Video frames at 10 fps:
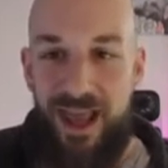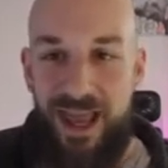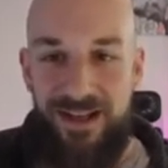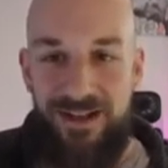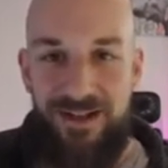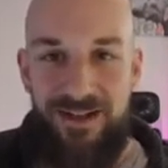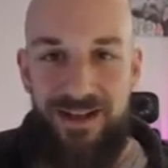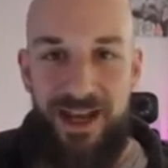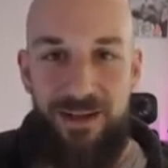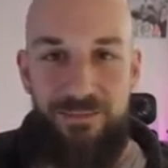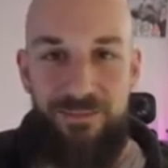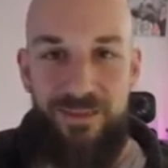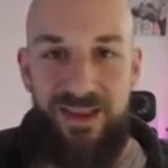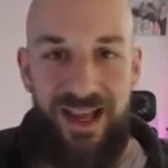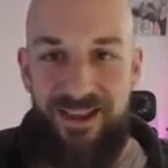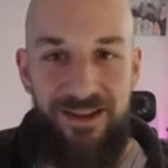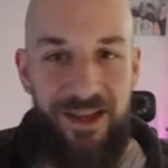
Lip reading: and that's it.